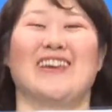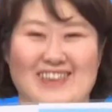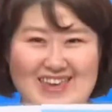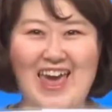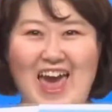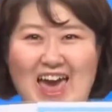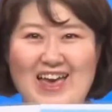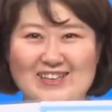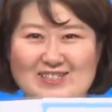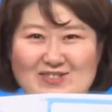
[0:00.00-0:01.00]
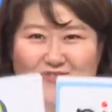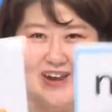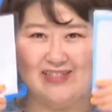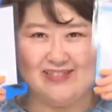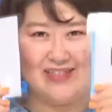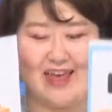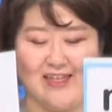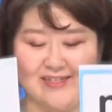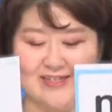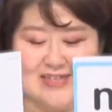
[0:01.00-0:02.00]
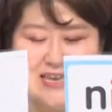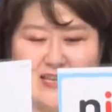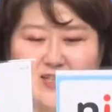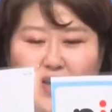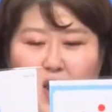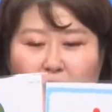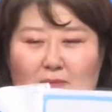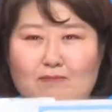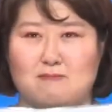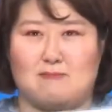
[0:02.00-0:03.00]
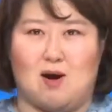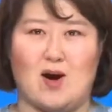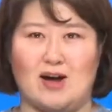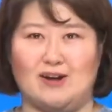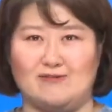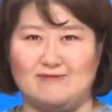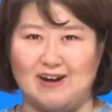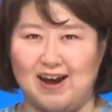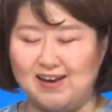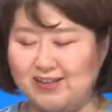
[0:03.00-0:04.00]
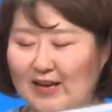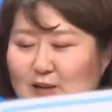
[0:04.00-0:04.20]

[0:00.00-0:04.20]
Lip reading: Yes. Then these are mine, right?